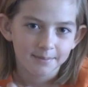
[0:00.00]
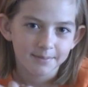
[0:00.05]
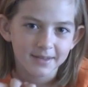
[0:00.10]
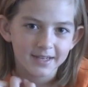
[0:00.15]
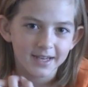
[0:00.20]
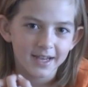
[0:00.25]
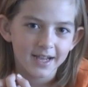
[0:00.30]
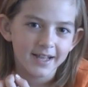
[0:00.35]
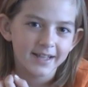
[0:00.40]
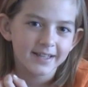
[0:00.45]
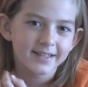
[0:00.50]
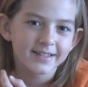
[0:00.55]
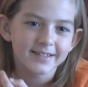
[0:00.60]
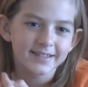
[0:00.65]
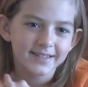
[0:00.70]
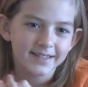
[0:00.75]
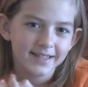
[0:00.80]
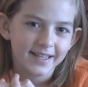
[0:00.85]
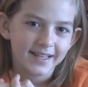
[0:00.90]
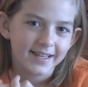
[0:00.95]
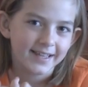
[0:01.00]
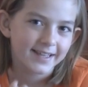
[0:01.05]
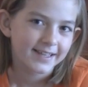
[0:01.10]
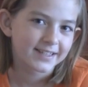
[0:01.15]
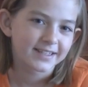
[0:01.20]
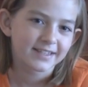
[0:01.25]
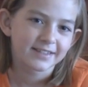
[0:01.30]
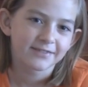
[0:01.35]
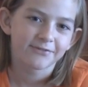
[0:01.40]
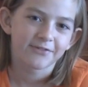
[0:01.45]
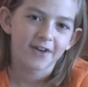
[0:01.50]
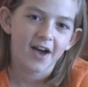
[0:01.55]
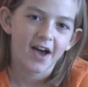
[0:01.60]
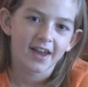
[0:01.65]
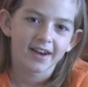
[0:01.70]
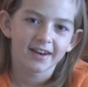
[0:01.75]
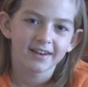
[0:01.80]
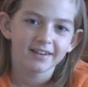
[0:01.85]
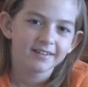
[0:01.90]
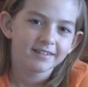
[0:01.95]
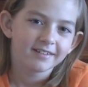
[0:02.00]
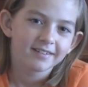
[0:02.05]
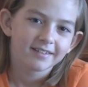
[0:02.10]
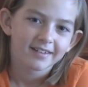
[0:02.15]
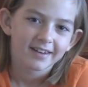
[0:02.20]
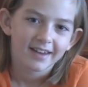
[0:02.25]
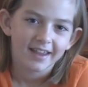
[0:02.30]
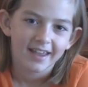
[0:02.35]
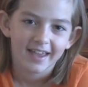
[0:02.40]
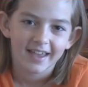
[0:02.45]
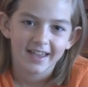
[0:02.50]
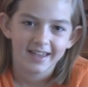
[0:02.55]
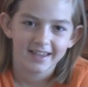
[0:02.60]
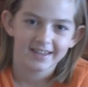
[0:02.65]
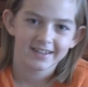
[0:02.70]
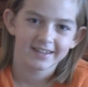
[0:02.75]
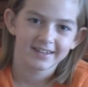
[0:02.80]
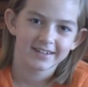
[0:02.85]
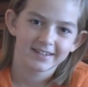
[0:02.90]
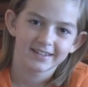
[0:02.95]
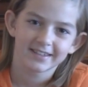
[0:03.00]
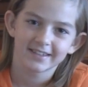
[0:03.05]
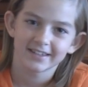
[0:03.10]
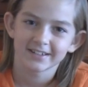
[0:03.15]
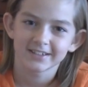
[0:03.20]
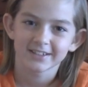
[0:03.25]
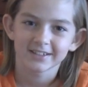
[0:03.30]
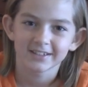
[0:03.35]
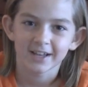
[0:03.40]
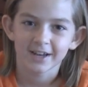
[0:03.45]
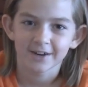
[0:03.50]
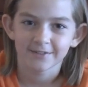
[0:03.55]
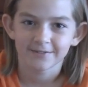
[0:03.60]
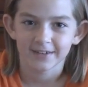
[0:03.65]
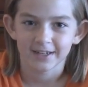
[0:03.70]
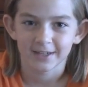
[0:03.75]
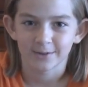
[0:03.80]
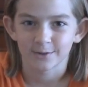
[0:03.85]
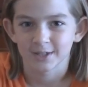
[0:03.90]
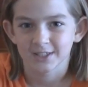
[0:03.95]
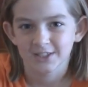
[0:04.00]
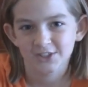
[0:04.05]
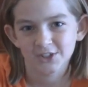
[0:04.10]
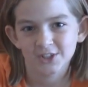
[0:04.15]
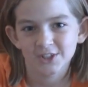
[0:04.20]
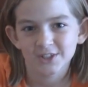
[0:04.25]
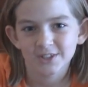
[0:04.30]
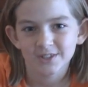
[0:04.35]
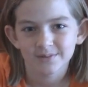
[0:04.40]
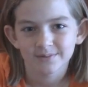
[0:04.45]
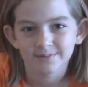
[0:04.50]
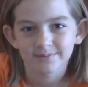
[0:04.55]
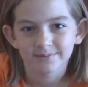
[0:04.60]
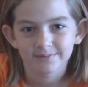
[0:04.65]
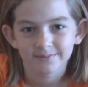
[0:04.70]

Because it's fun, and there's a lot of funny questions.